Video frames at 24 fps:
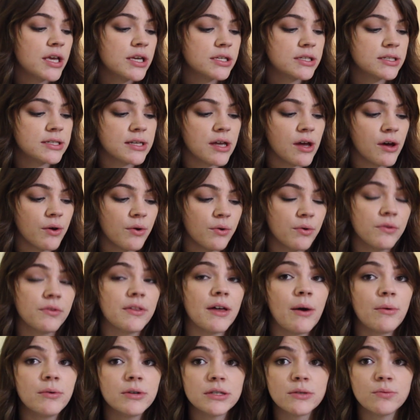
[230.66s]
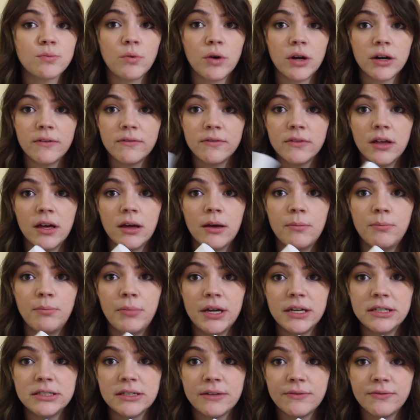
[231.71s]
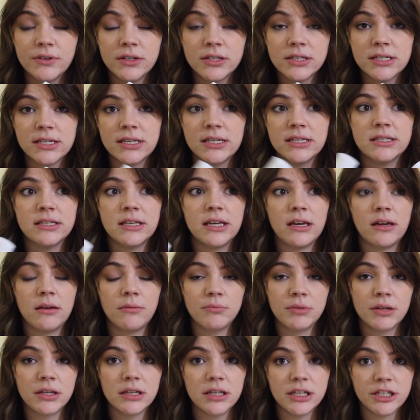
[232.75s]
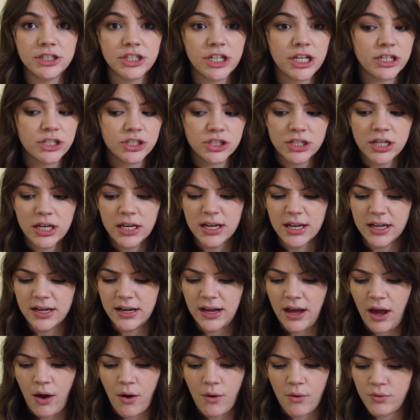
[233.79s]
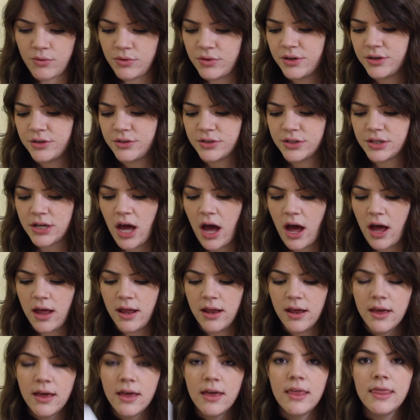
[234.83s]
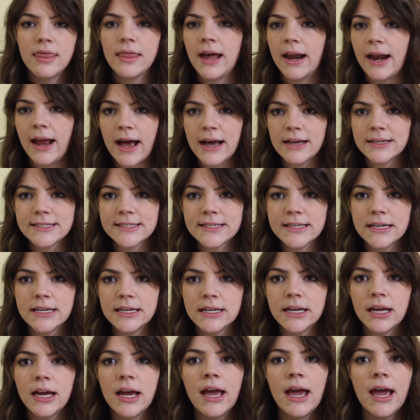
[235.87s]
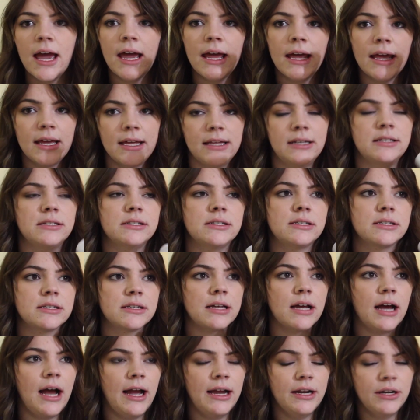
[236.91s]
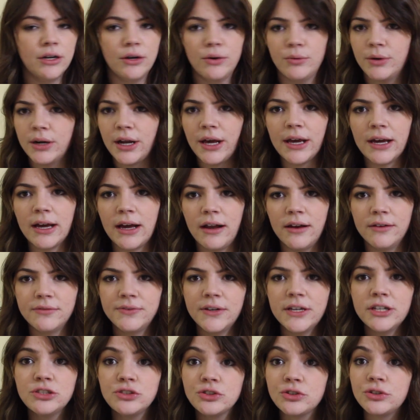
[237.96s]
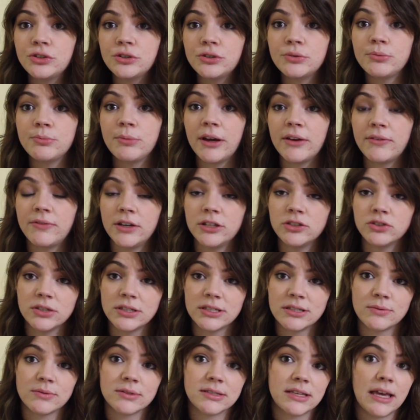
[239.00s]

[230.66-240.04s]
So that was one of the big differences. They completely changed it, and now there's not that acid. And I know when I got a facial, my facialist was